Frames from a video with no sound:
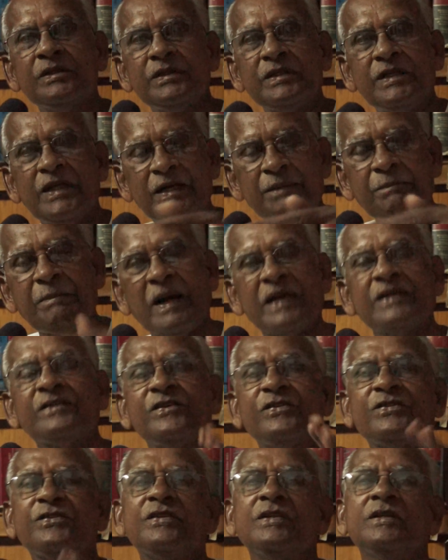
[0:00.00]
take back
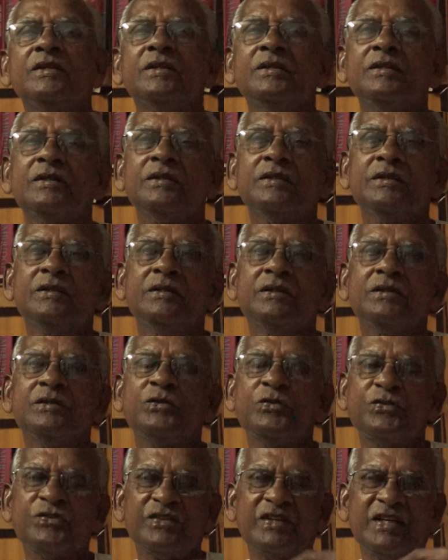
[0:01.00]
this,
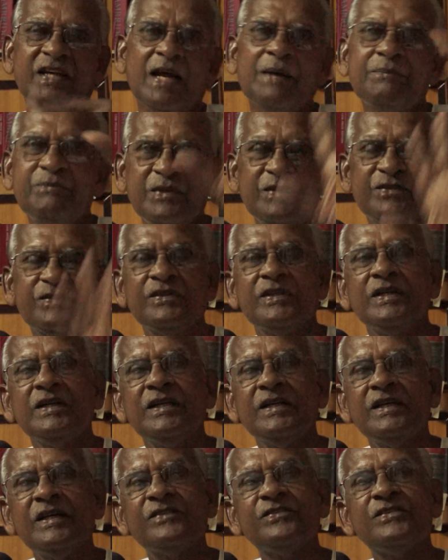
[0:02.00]
to scrap this
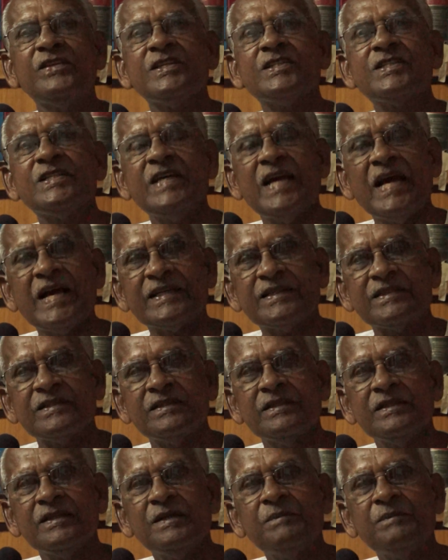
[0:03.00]
SC/ST Act,